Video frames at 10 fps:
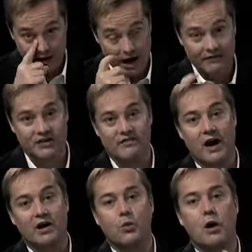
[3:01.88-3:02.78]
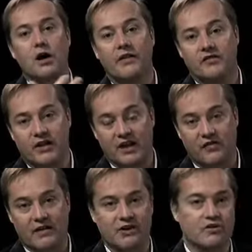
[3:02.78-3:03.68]
obviously, if I'm going to work on this for the next
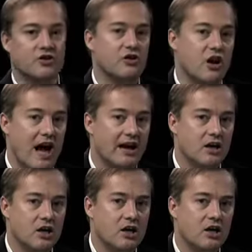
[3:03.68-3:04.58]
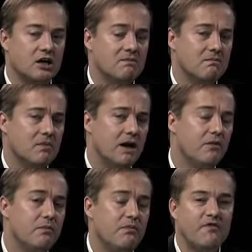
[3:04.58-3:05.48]
5 years and you're not, I
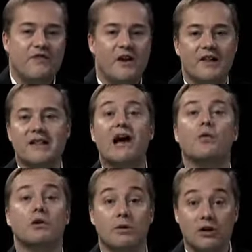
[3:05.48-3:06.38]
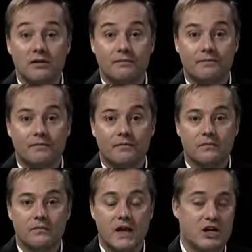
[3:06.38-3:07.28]
don't feel it's equitable,
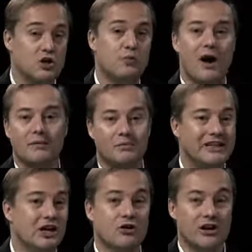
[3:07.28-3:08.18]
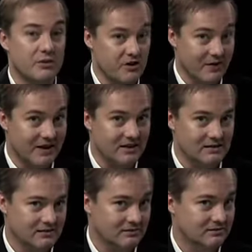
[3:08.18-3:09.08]
and you probably agree with me.
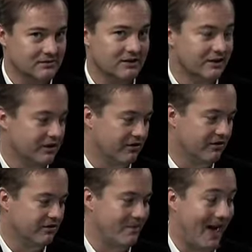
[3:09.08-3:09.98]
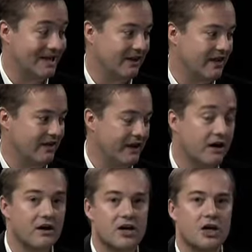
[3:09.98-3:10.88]
It's a little semantic thing
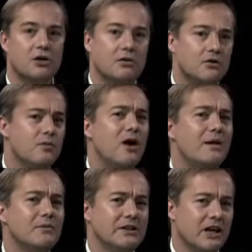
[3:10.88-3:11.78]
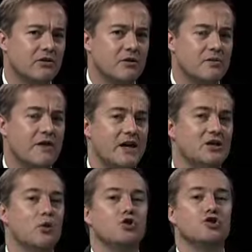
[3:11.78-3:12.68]
there. You probably agree with me that you
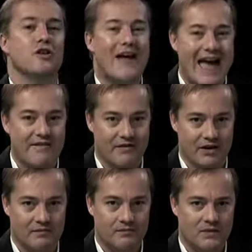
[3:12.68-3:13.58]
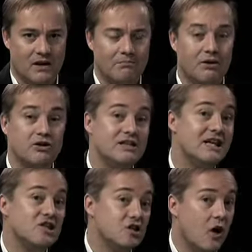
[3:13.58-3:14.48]
don't deserve half of it. But you
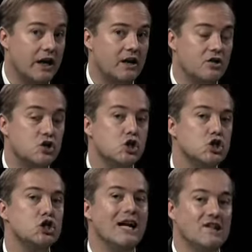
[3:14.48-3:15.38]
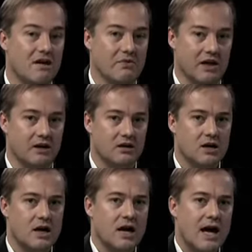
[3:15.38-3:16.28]
did start it, so you should get something.
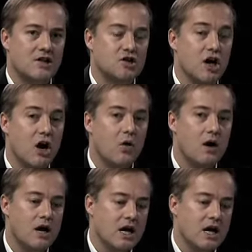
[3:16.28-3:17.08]
And so